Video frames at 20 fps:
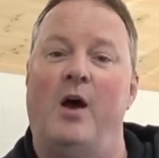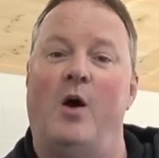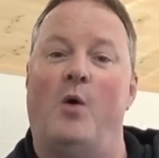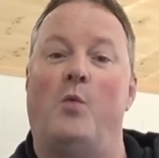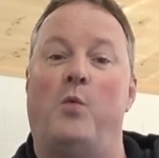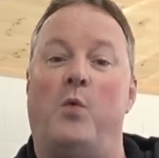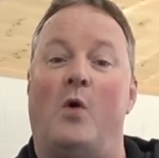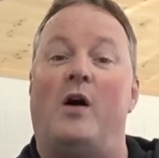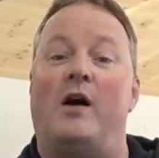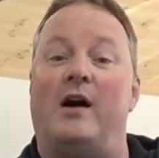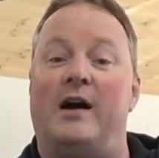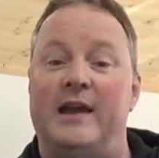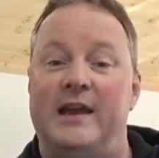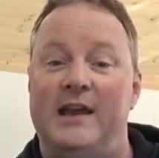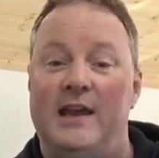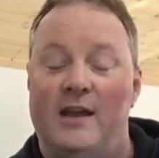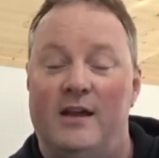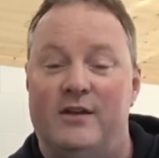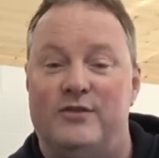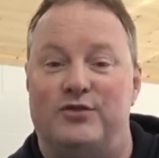Why
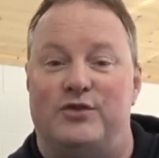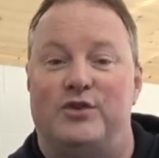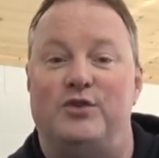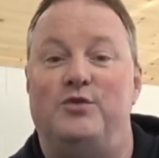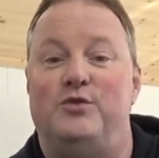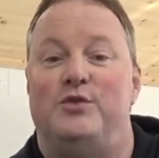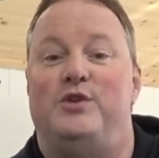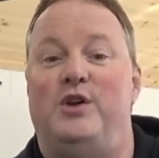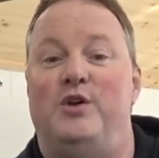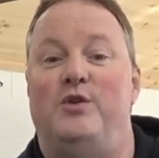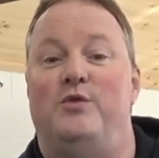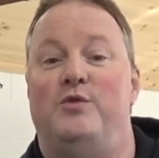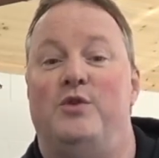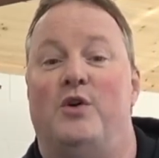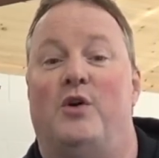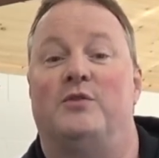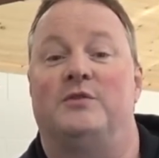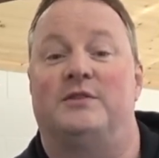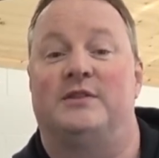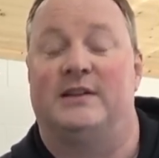do you
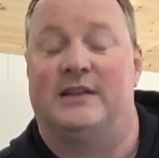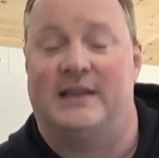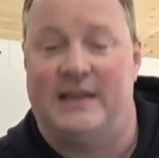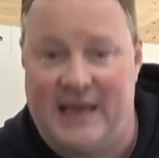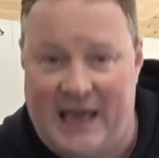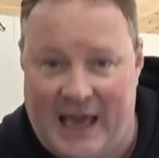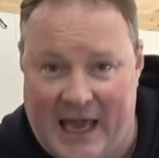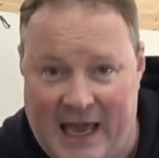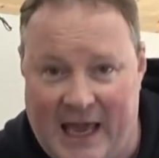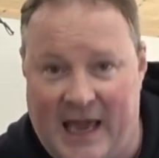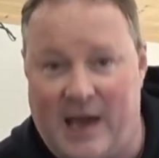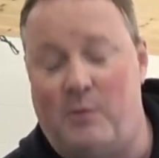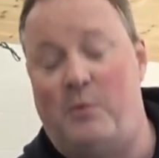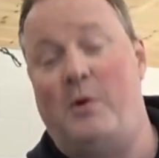not care?